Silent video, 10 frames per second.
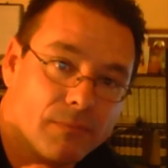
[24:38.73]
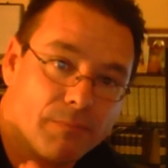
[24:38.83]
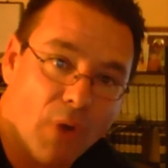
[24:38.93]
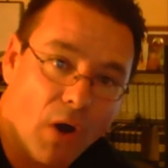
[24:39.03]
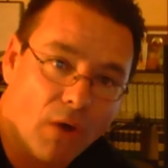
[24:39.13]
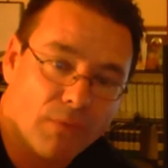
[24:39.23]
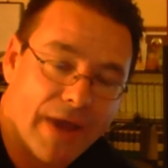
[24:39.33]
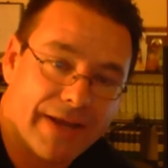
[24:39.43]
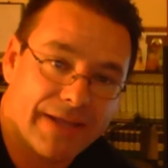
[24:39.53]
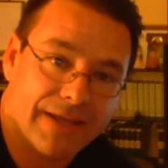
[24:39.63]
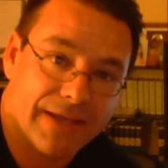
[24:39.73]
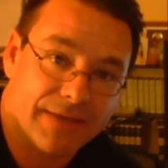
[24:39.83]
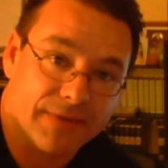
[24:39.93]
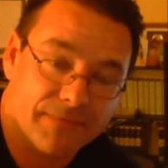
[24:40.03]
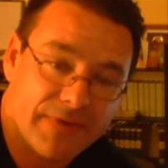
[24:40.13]
Paul writing
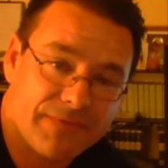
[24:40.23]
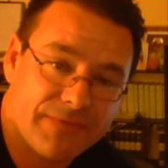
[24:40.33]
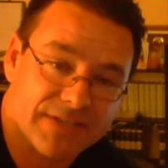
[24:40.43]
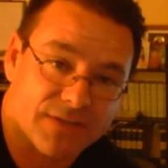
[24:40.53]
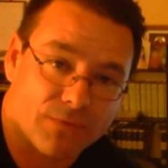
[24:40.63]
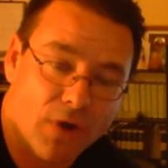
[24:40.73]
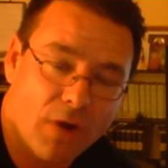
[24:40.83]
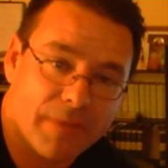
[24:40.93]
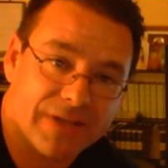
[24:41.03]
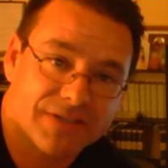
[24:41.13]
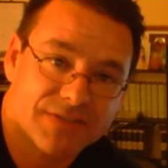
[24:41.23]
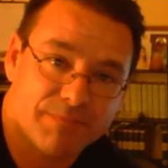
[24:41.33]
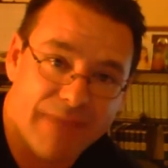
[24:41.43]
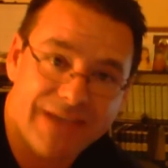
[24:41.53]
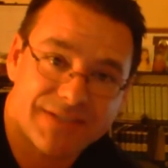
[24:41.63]
in the 50s in Romans,
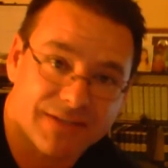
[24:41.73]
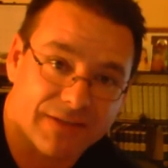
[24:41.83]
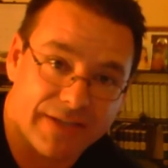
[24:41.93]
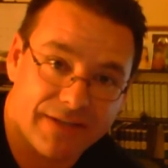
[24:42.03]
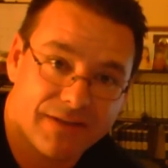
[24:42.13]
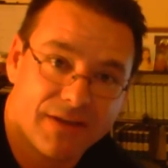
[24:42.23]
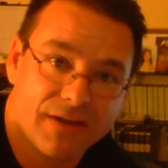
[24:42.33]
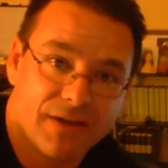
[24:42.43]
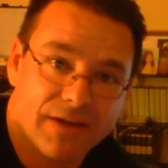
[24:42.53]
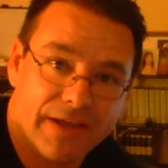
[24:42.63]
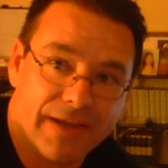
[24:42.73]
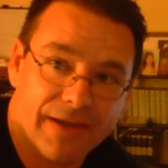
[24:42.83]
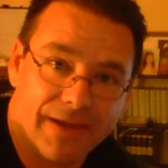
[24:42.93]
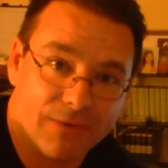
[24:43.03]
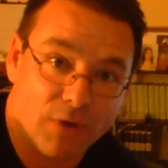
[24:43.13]
basically
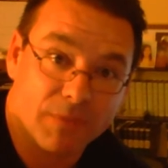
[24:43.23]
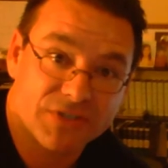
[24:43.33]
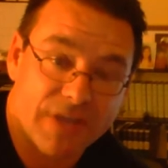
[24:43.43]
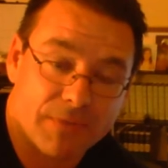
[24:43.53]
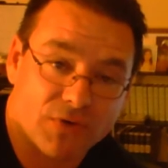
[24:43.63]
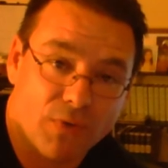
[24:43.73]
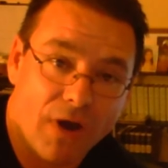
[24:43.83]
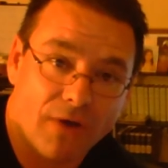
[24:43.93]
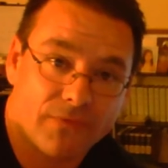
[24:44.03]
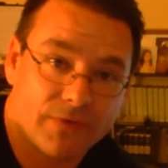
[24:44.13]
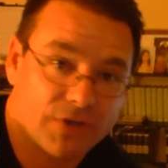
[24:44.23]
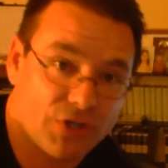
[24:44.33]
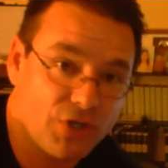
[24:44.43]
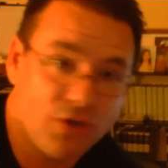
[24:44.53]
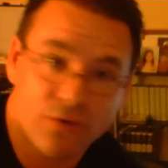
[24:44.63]
in Romans chapter 12.
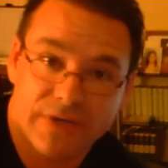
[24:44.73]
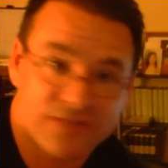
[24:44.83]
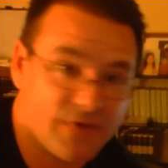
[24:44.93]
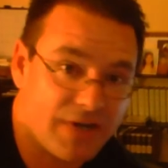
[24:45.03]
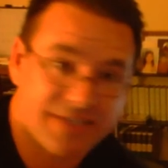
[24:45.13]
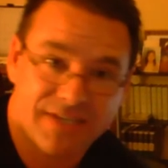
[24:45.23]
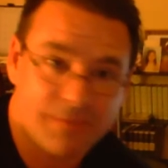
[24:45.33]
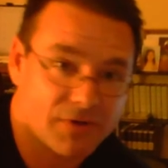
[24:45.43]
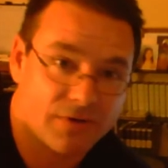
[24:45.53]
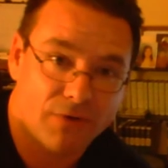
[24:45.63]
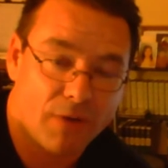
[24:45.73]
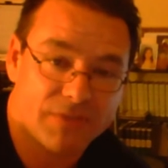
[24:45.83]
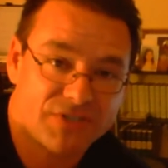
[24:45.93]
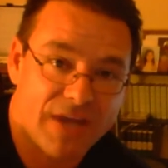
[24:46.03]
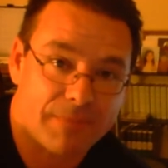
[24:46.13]
Q is very similar to
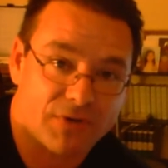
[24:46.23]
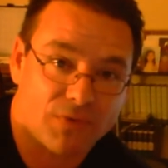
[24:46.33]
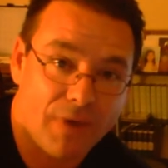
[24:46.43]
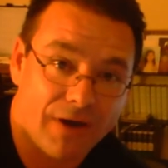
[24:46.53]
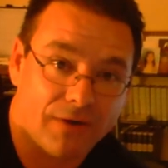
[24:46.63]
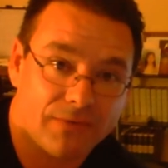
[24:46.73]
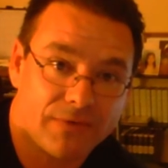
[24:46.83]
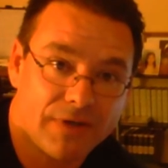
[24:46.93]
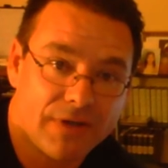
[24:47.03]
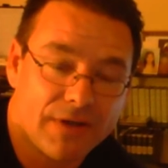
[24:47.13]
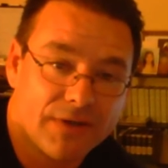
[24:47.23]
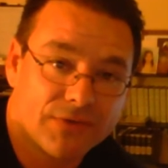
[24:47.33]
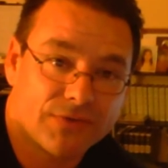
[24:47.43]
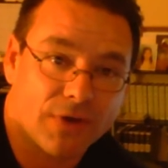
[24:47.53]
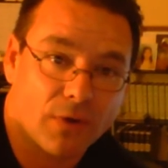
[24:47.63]
Romans chapter 12.
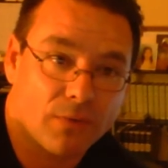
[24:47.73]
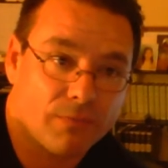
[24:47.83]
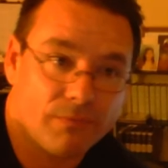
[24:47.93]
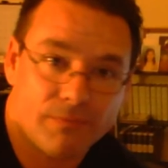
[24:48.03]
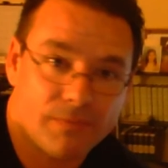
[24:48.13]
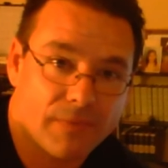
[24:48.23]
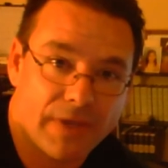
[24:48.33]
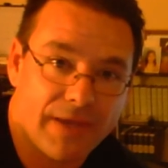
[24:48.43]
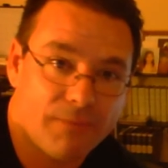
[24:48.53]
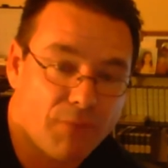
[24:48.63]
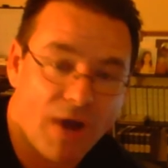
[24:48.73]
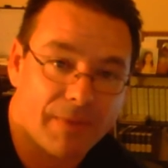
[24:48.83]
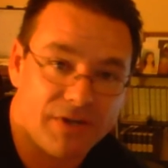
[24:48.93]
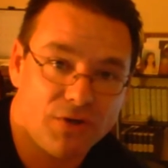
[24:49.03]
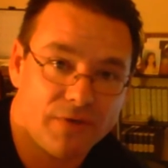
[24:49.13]
So he
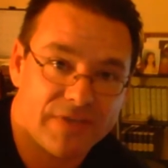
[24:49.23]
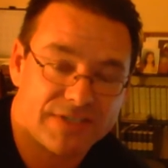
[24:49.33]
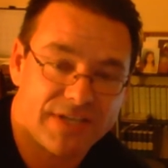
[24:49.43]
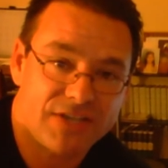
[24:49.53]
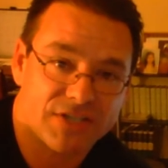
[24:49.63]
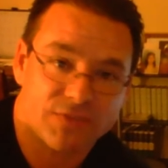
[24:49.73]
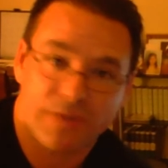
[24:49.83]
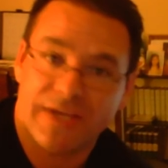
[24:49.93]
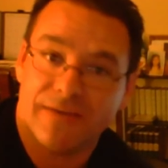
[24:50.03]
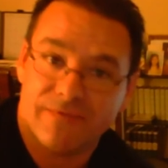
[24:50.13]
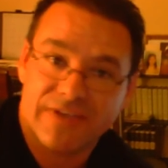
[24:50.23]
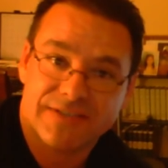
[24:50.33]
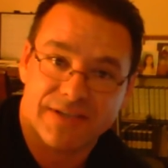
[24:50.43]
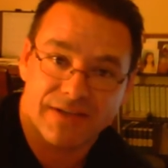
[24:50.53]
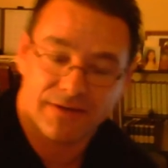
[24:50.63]
probably knew of these teachings when he had
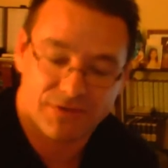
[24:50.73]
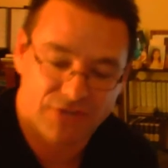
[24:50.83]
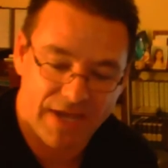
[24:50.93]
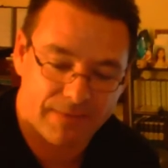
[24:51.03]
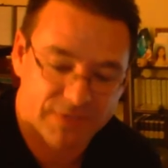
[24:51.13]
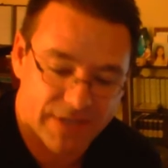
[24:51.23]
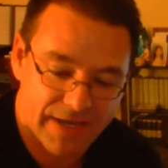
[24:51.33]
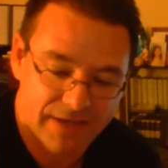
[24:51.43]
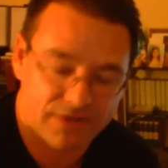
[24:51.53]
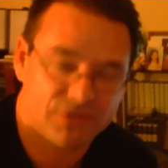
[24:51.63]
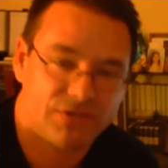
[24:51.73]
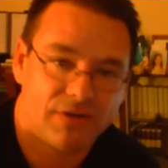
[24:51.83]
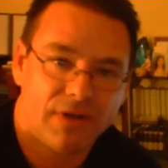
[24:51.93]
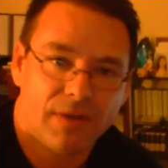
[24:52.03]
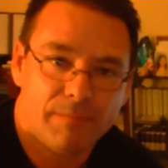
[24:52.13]
visited James and
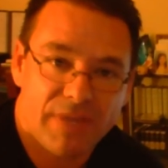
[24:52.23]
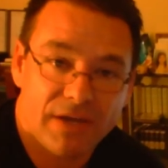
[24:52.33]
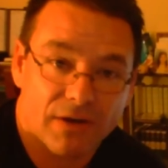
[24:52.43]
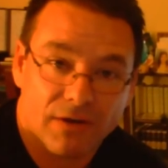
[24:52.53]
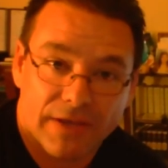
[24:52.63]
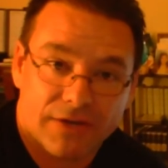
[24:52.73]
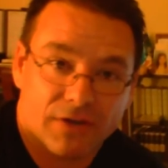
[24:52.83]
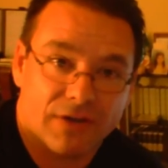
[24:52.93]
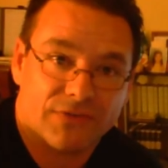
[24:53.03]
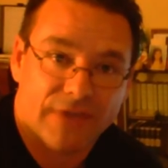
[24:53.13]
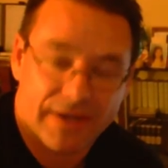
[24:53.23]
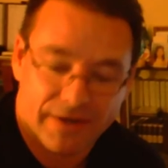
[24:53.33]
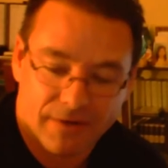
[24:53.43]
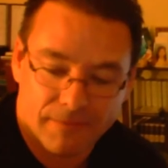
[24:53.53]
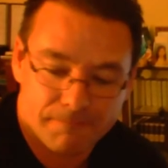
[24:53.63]
Peter, like you're going to cite here.